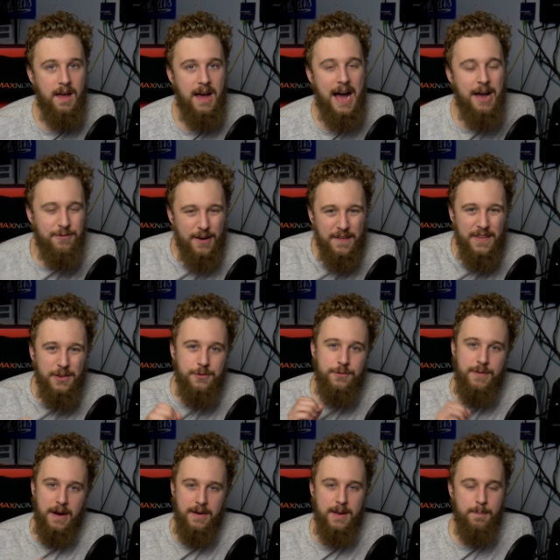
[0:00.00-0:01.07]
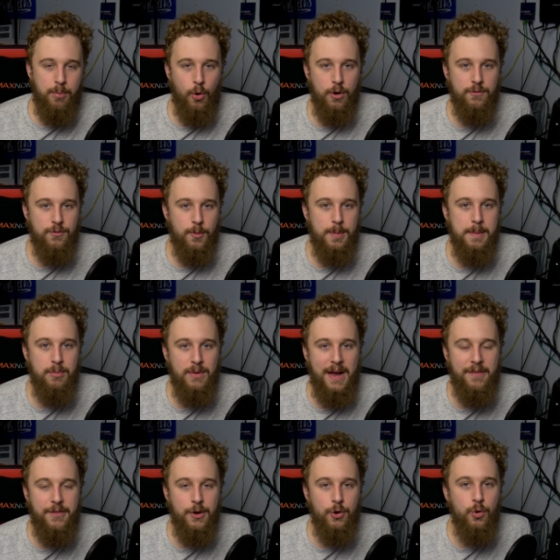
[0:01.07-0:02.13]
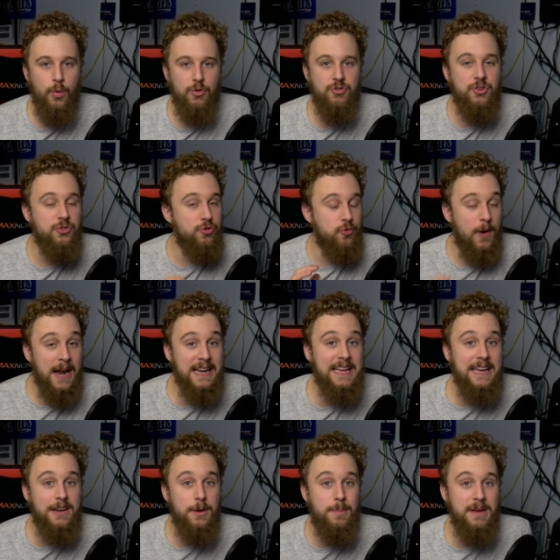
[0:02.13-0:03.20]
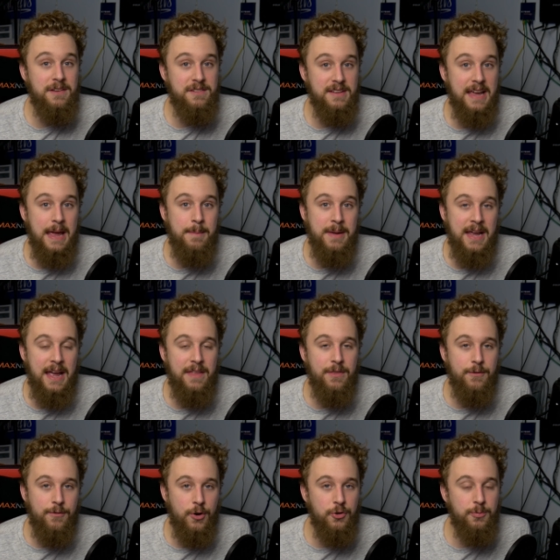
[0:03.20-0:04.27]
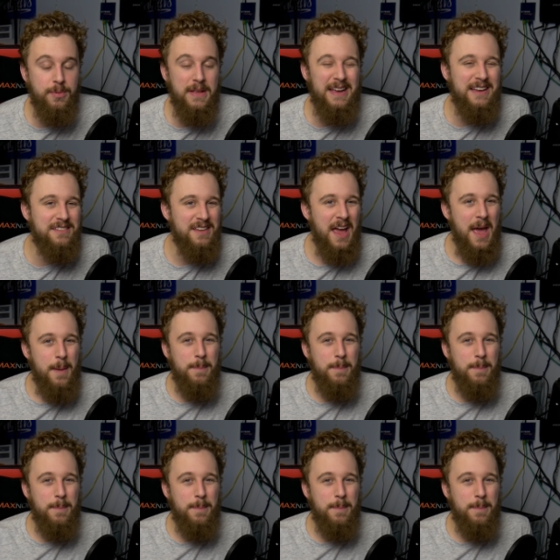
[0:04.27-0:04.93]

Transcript: I find this very important for people out there who are just trying to get into PC gaming in the first place